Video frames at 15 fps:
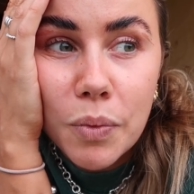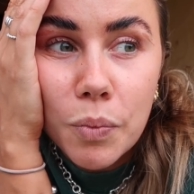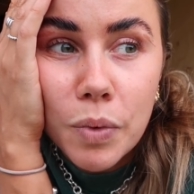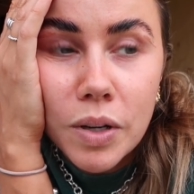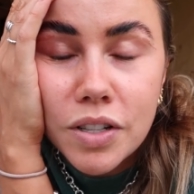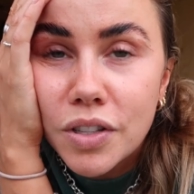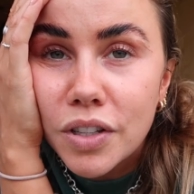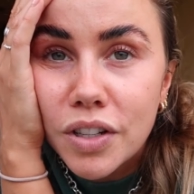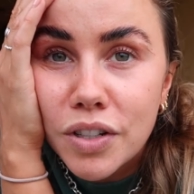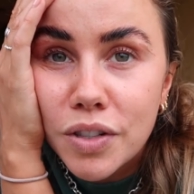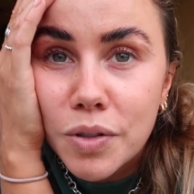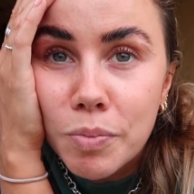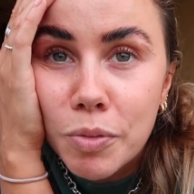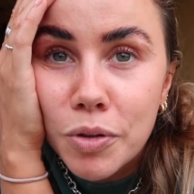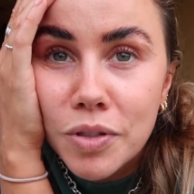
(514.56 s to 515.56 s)
we're just going to
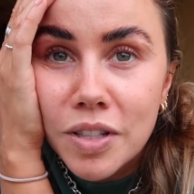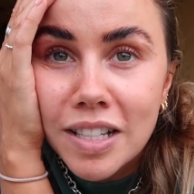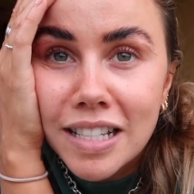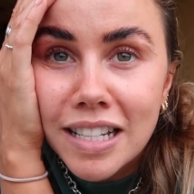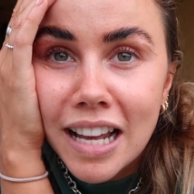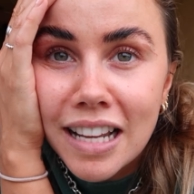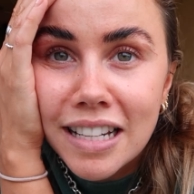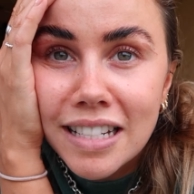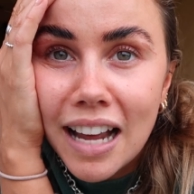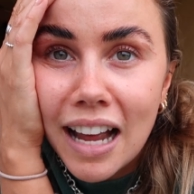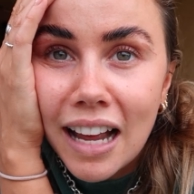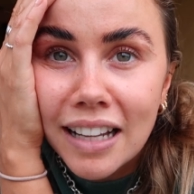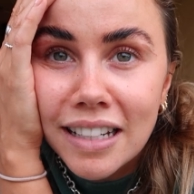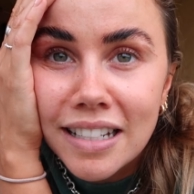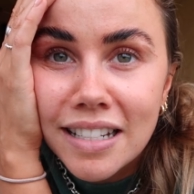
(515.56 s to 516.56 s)
do s'mores instead
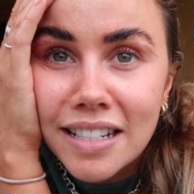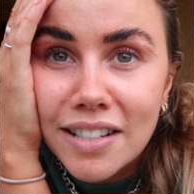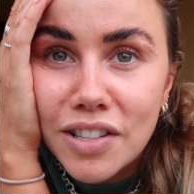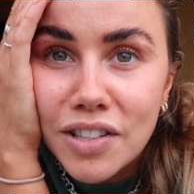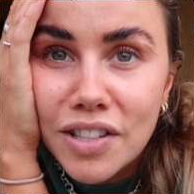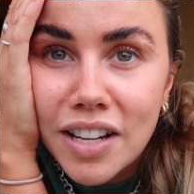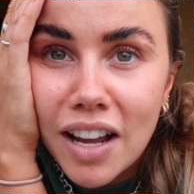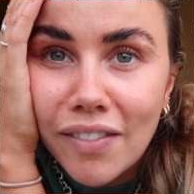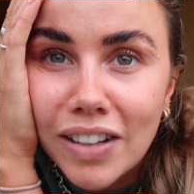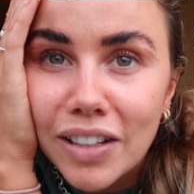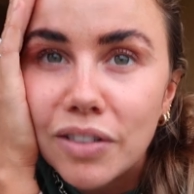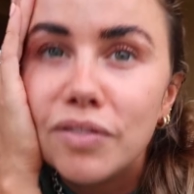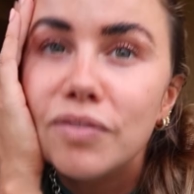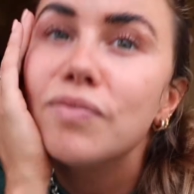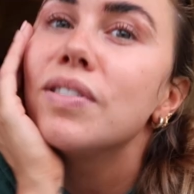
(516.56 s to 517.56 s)
and just have a
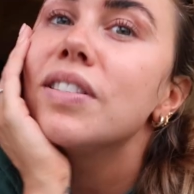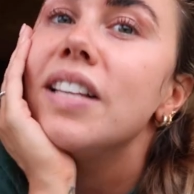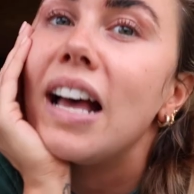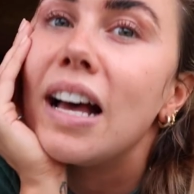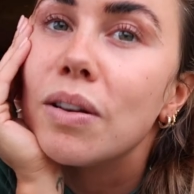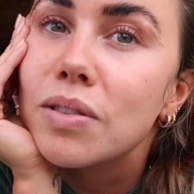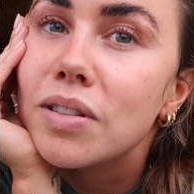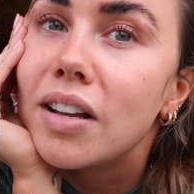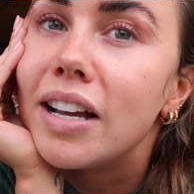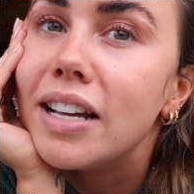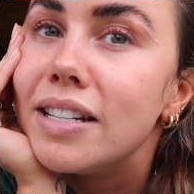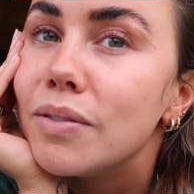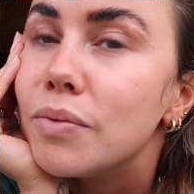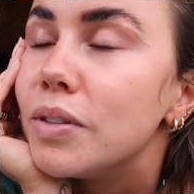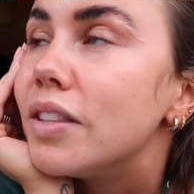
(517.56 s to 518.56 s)
little sit
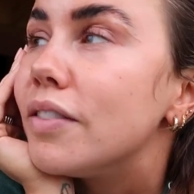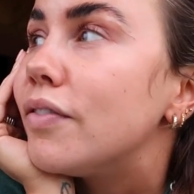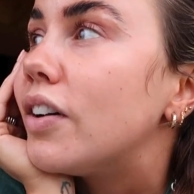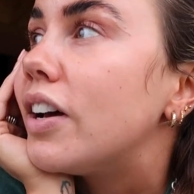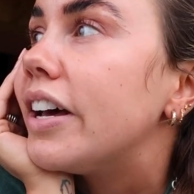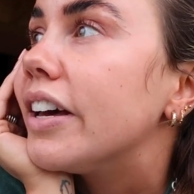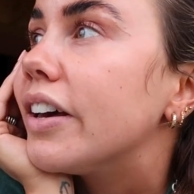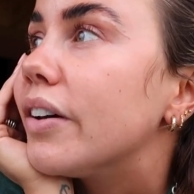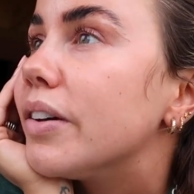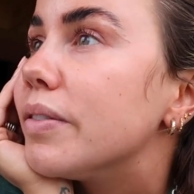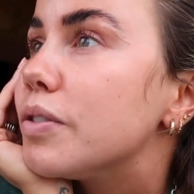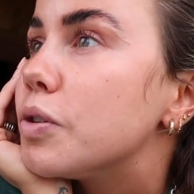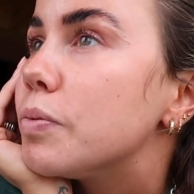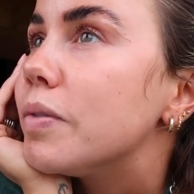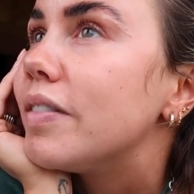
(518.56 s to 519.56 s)
outside with the fire
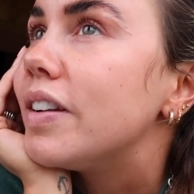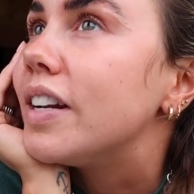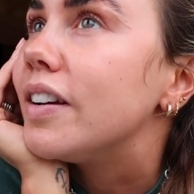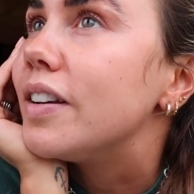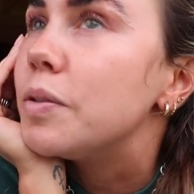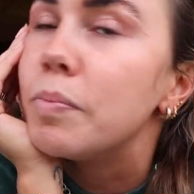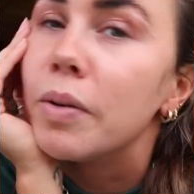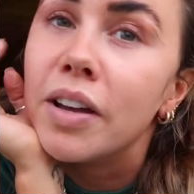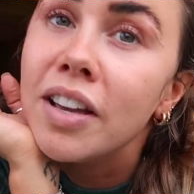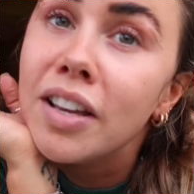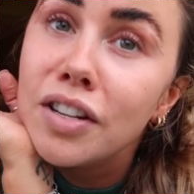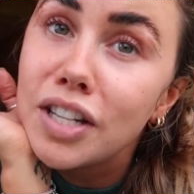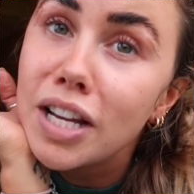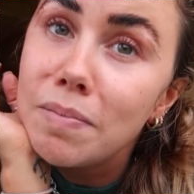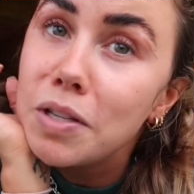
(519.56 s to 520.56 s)
going, which will be really nice. But
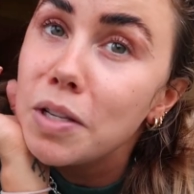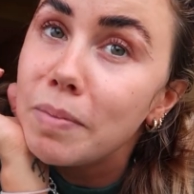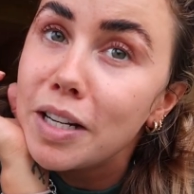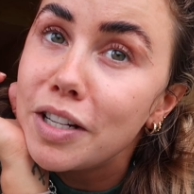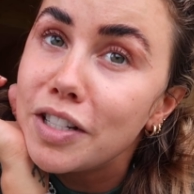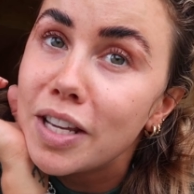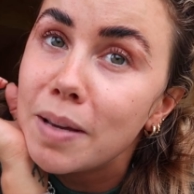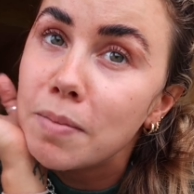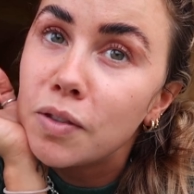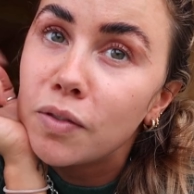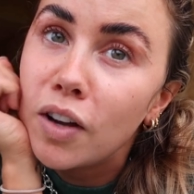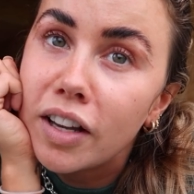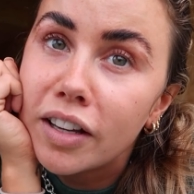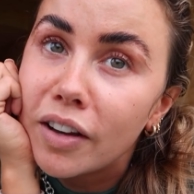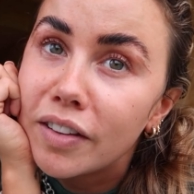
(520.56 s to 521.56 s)
James has managed to keep this
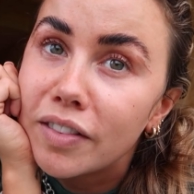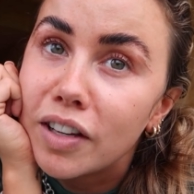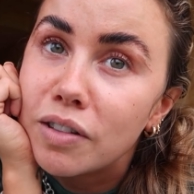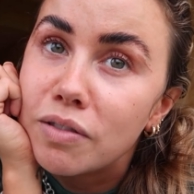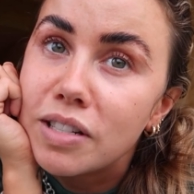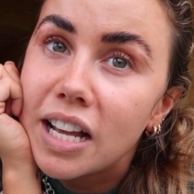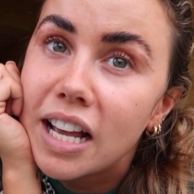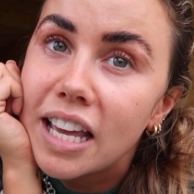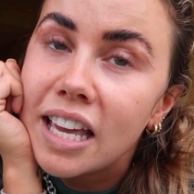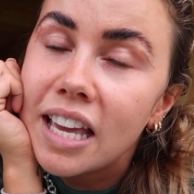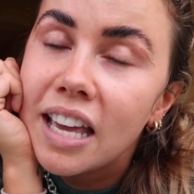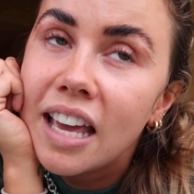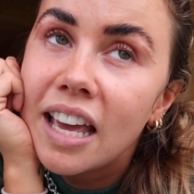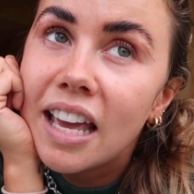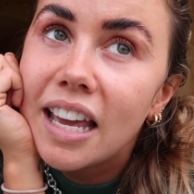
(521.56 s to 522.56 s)
fire going the whole
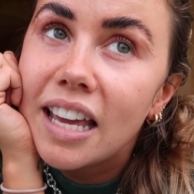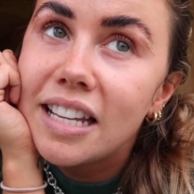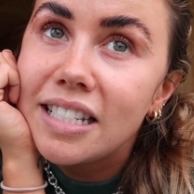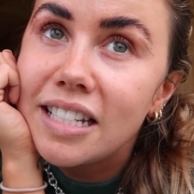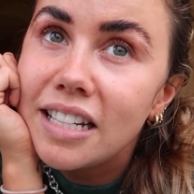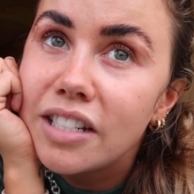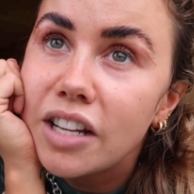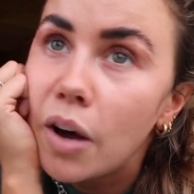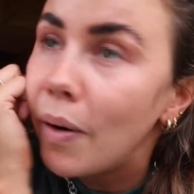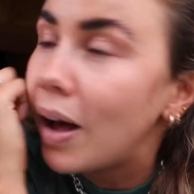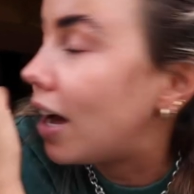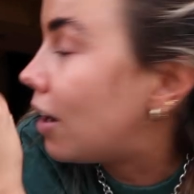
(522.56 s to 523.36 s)
day. It did go